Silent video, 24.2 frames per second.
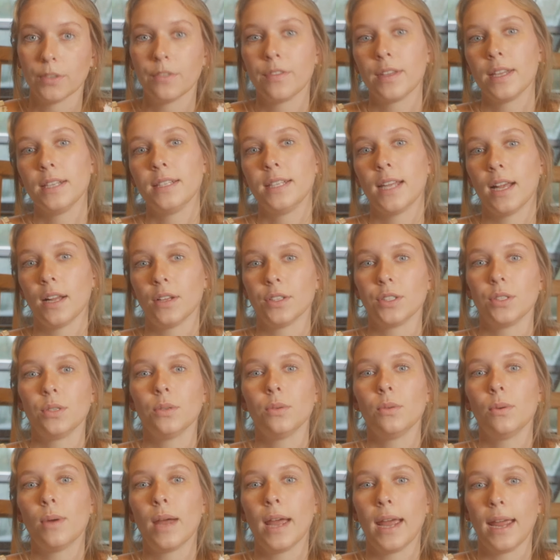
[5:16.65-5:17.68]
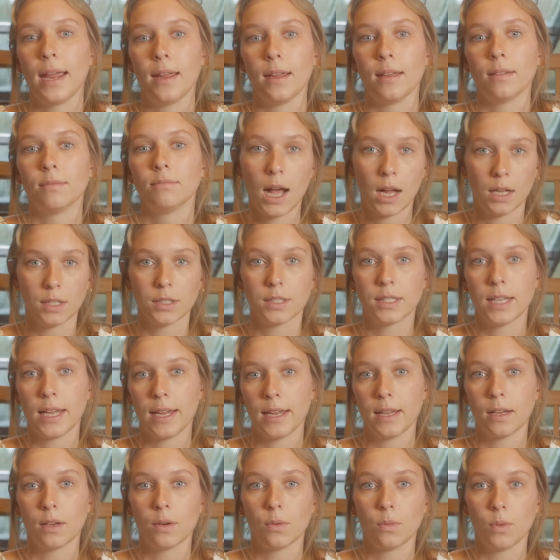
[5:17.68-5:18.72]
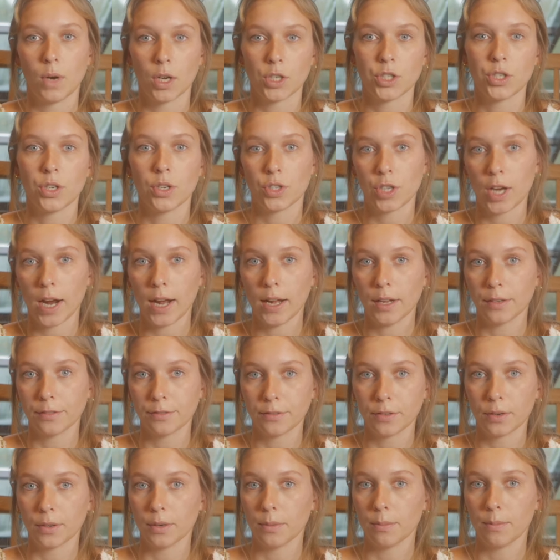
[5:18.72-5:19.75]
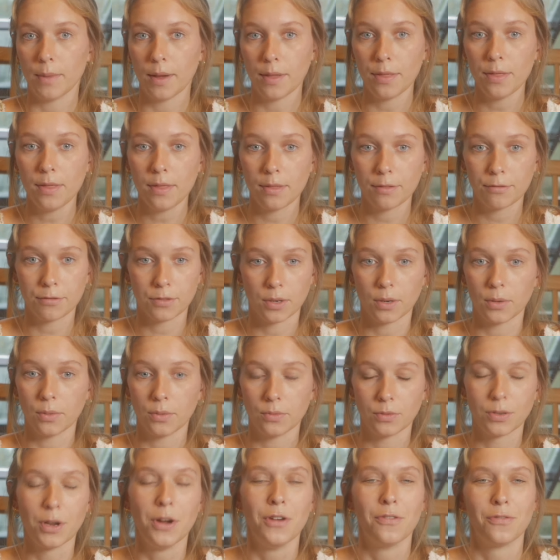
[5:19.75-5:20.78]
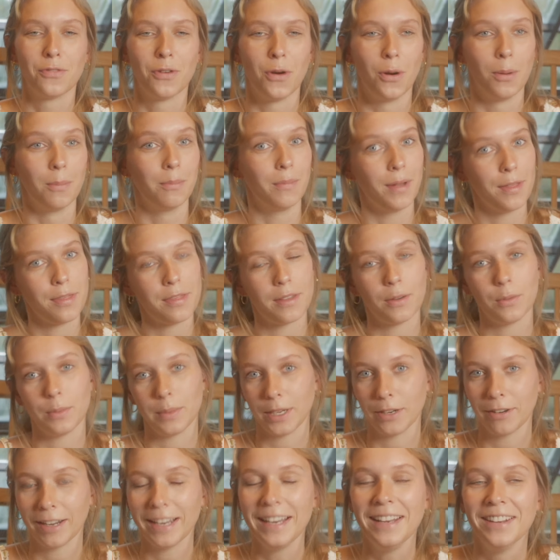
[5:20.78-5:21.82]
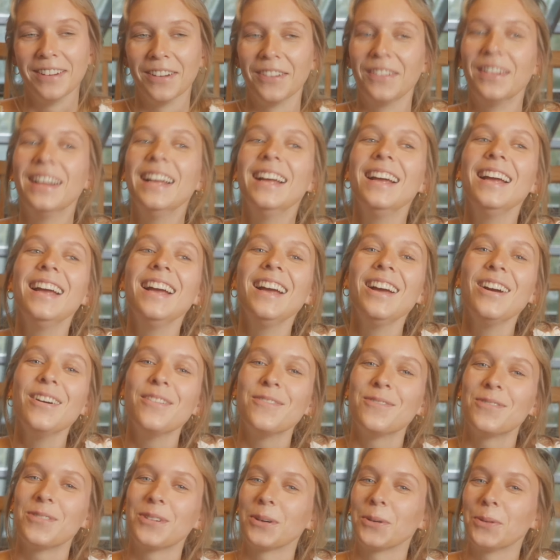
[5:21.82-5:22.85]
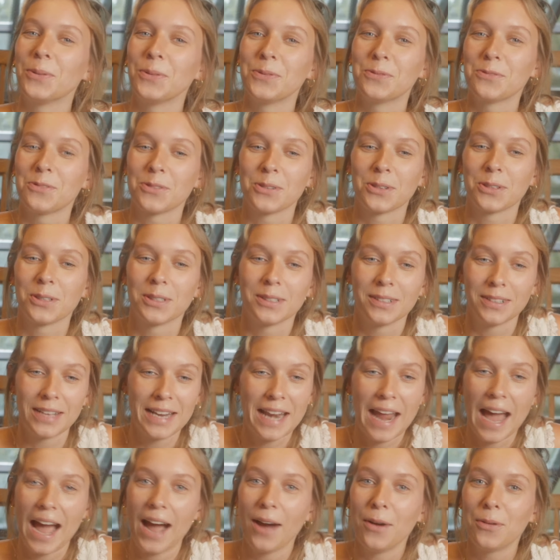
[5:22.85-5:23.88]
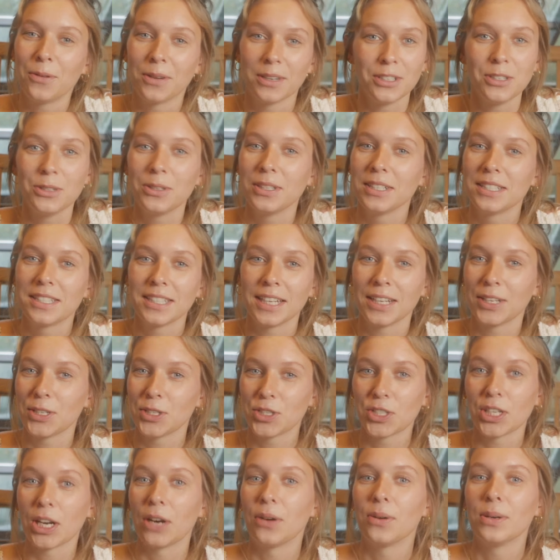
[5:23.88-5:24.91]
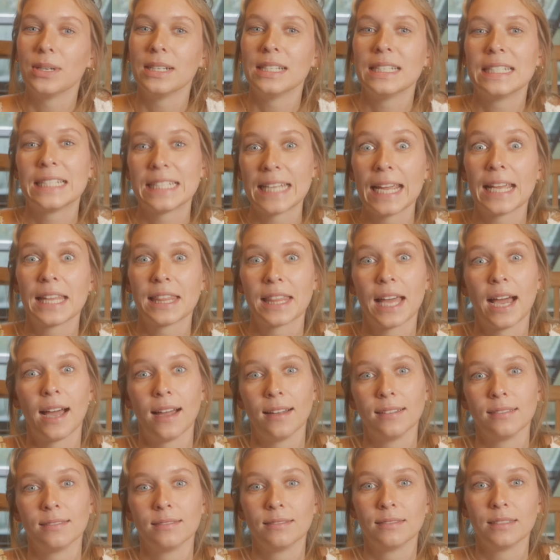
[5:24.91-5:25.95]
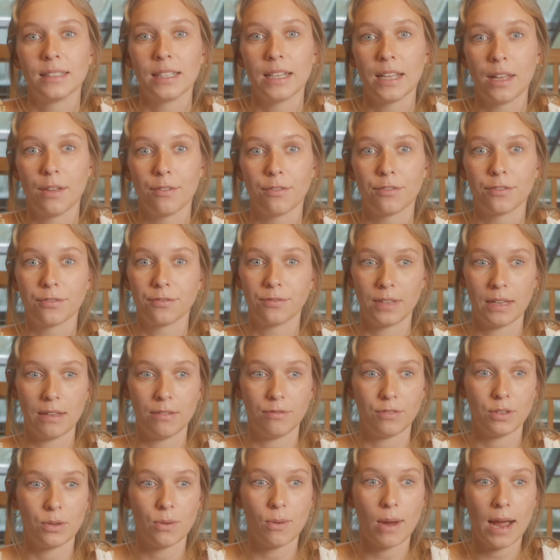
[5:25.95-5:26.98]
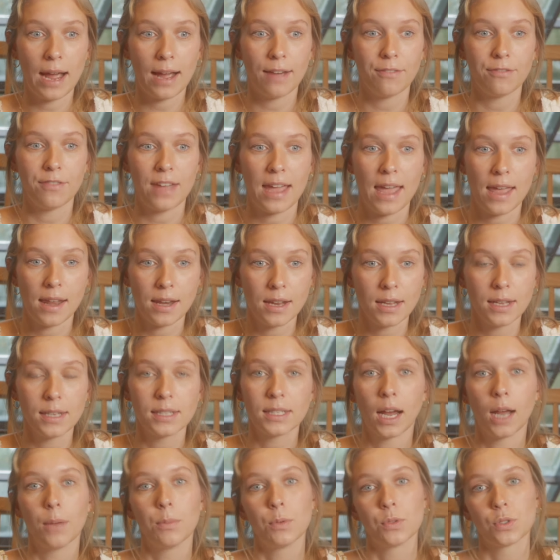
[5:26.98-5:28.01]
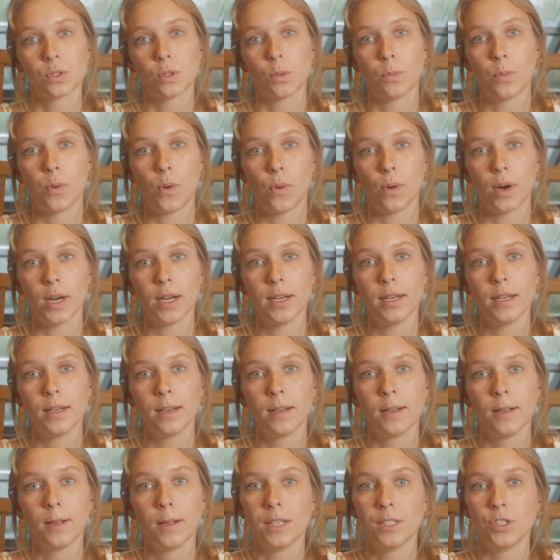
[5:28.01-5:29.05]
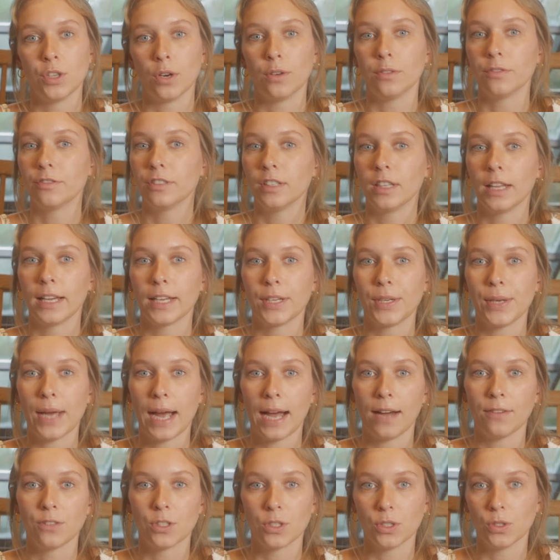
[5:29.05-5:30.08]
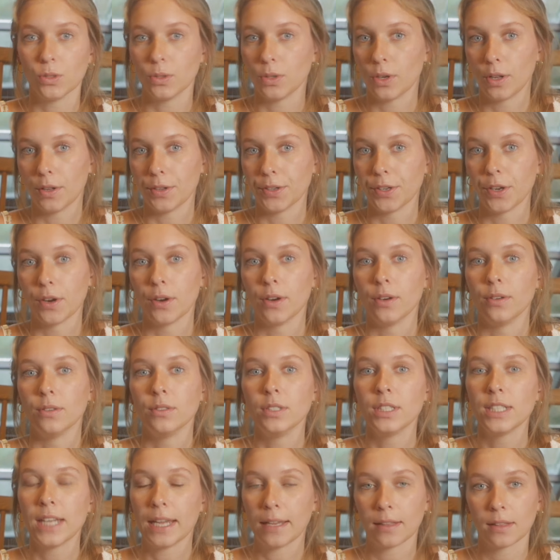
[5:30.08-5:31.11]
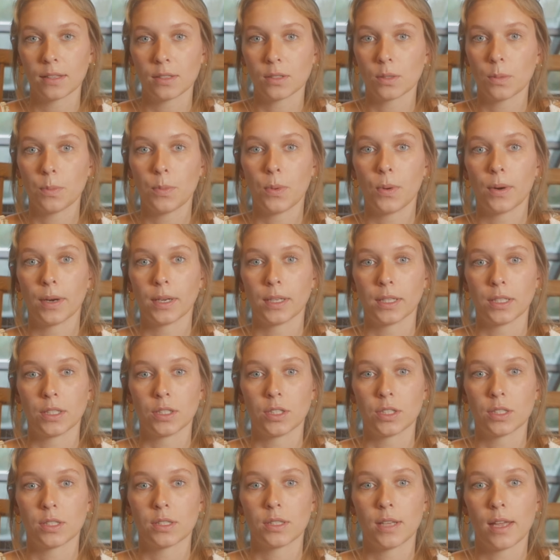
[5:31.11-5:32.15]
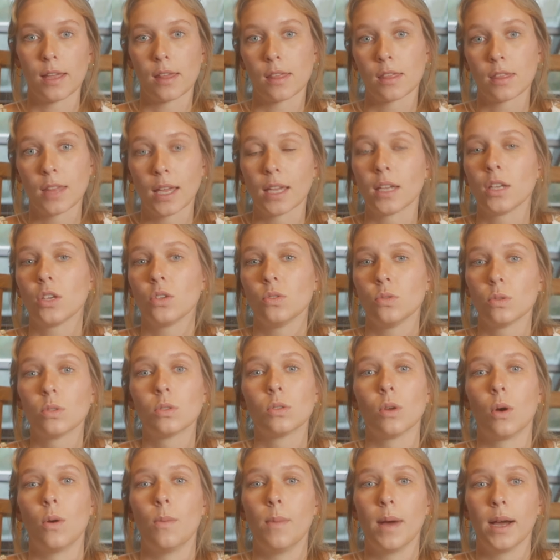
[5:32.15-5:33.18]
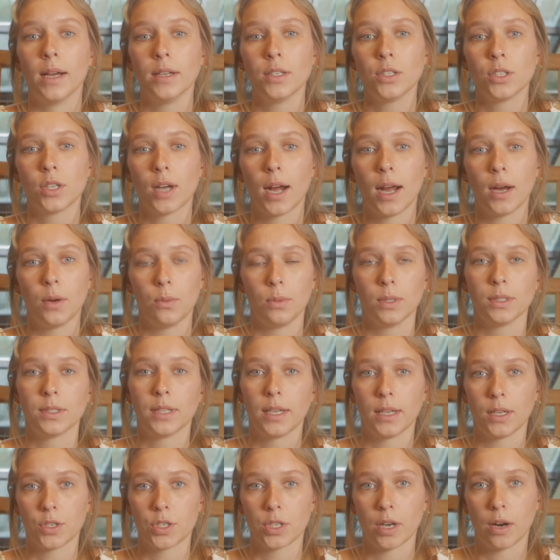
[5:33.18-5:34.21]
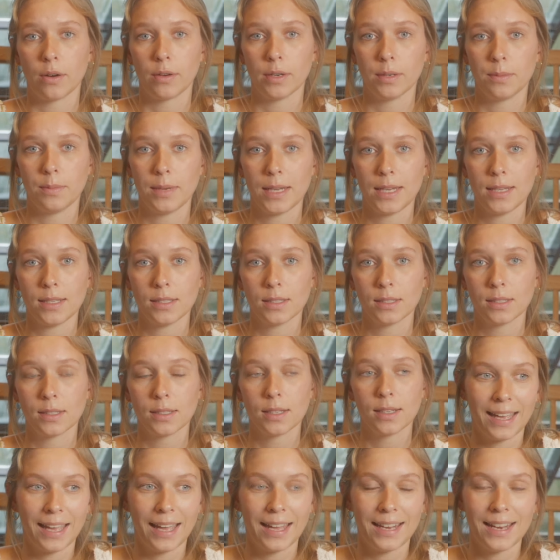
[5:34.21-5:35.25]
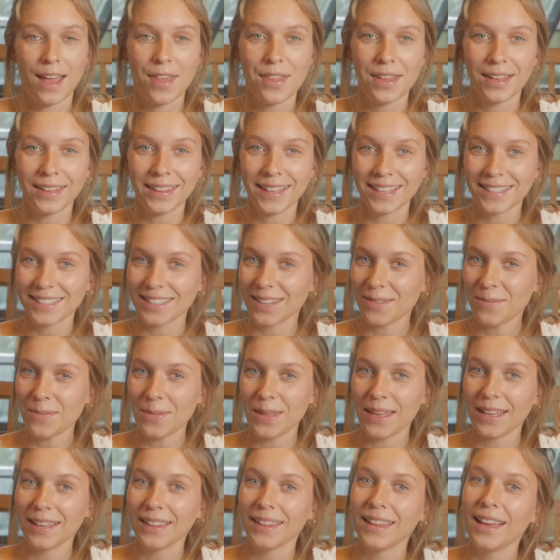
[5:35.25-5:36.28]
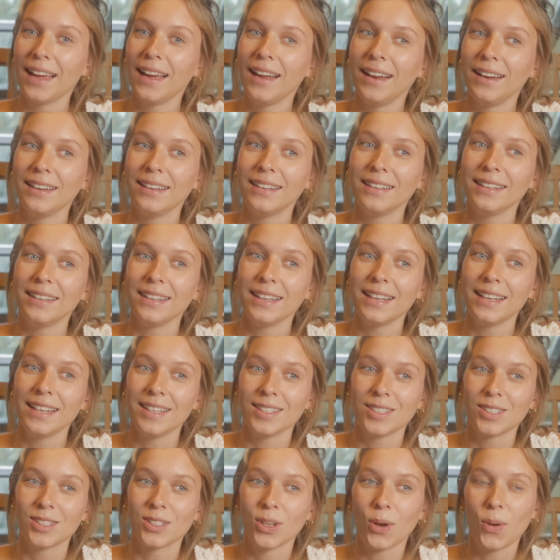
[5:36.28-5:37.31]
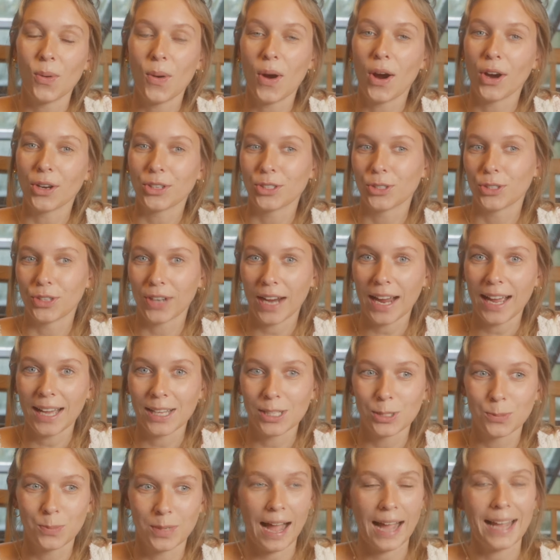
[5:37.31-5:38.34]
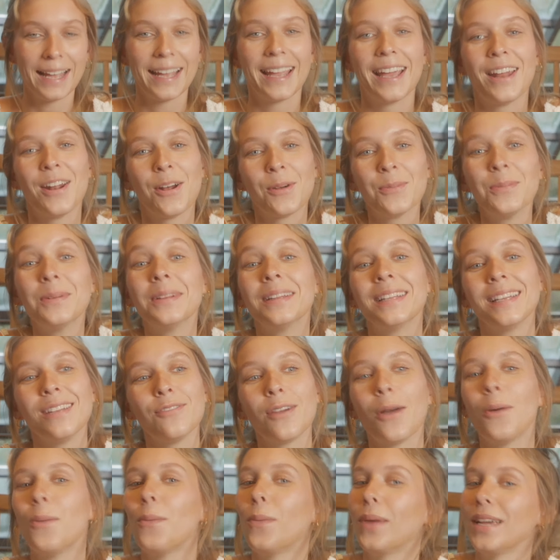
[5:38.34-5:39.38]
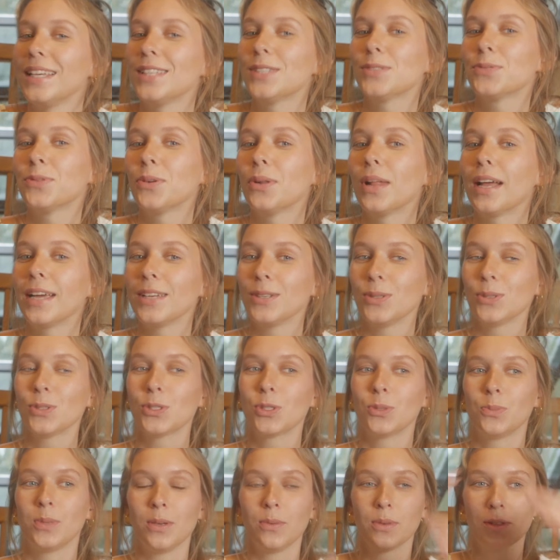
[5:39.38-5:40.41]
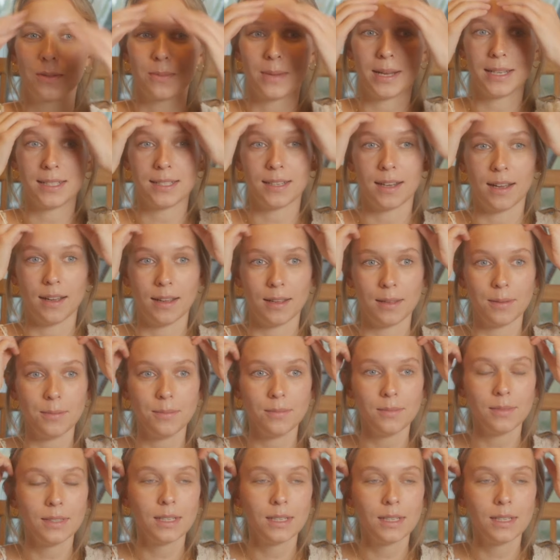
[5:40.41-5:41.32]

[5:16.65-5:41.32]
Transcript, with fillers: If they tell you, hey, I'll take watch your child for a month, for for a month, that would be great. No, for for an hour and you can take a shower, take that. If if you have any type of support, don't feel like you have to do it all on your own. Take the support and just say, thank you so much. I will take a shower in peace. And I think that's something that is so hard to grasp. I cannot believe how wasteful I used to be with my time.